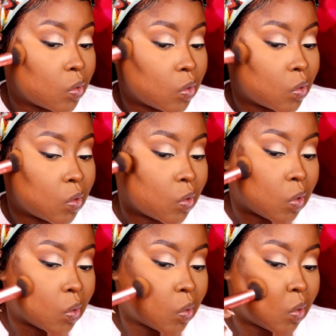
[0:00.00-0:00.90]
you know.
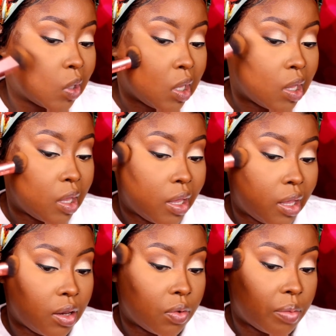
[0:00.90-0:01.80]

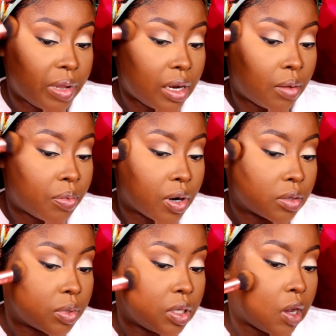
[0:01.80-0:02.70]
And you want to blend upwards
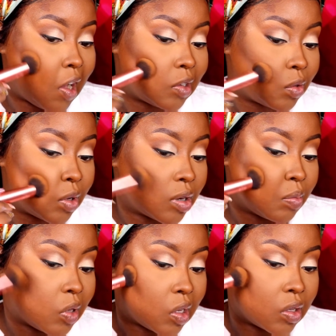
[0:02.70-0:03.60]
when you contour,
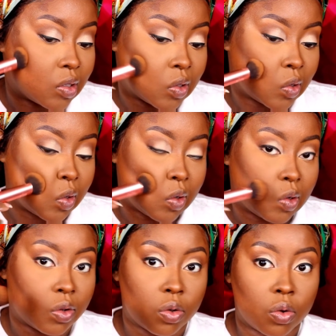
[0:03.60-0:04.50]
because
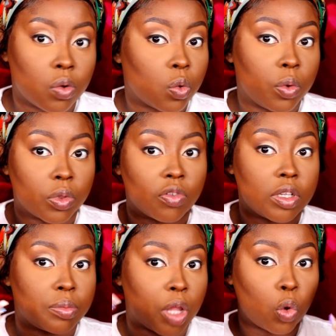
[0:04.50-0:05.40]
you need the face
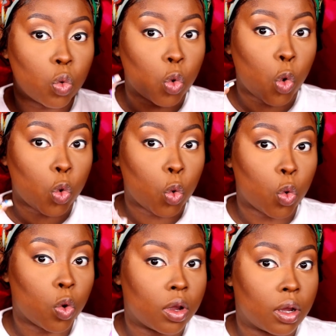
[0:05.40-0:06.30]
to be
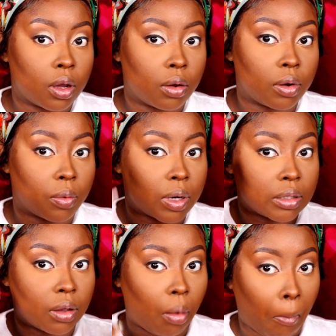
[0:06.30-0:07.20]
don't want it
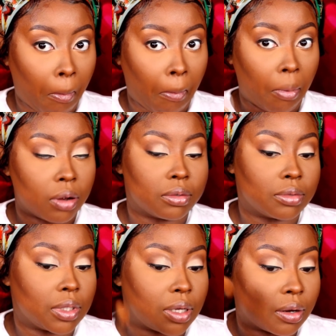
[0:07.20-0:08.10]
to,
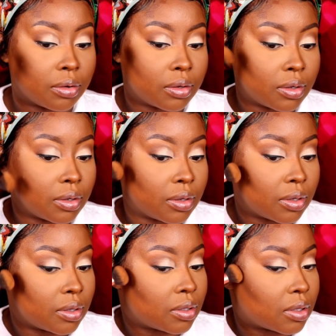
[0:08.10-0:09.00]
you know.
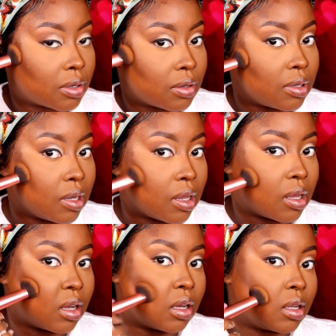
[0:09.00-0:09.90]
So look at
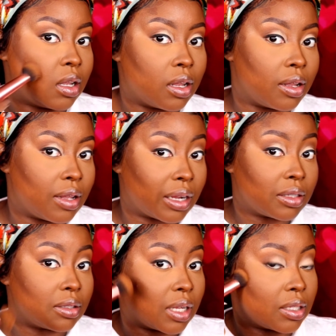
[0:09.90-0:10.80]
how
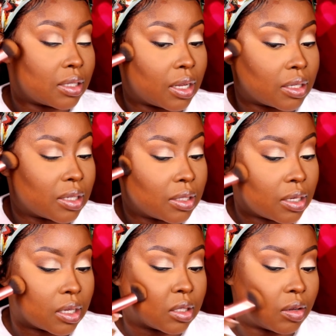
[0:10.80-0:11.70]
that's nice. That's a
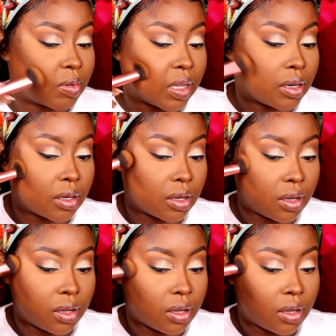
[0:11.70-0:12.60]
nice little blend.
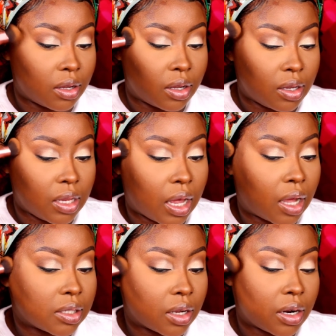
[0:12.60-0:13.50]
Yeah, I
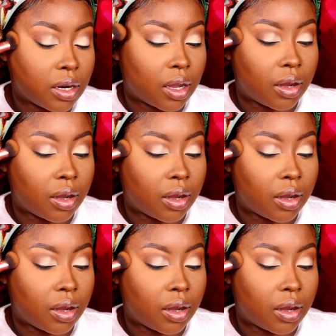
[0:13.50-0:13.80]
started